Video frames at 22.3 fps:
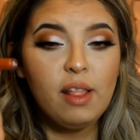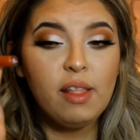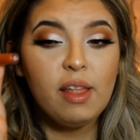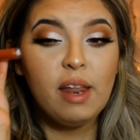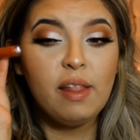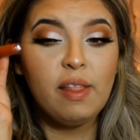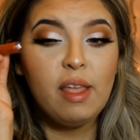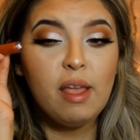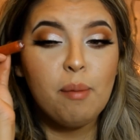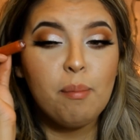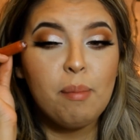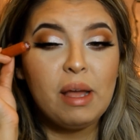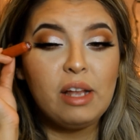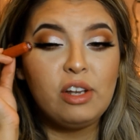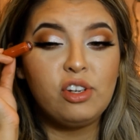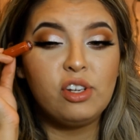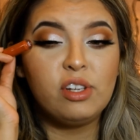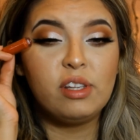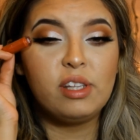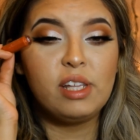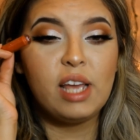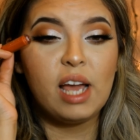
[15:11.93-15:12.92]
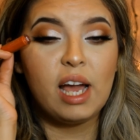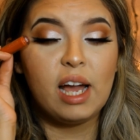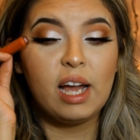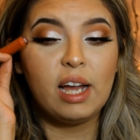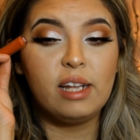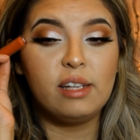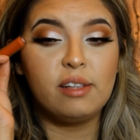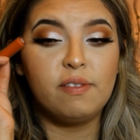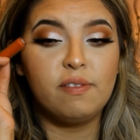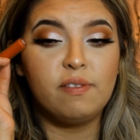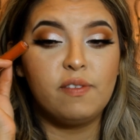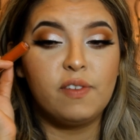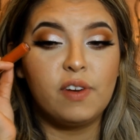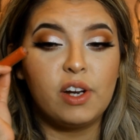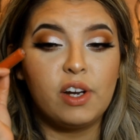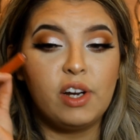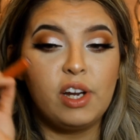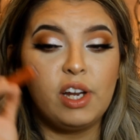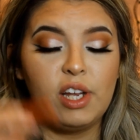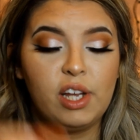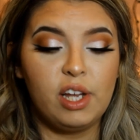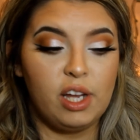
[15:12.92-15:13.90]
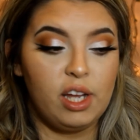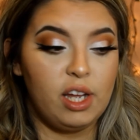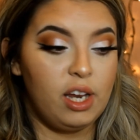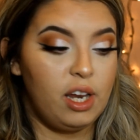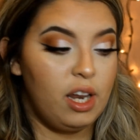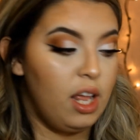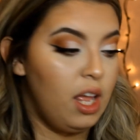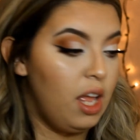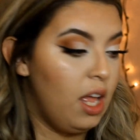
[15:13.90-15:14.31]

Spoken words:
I think matches the eyes very good.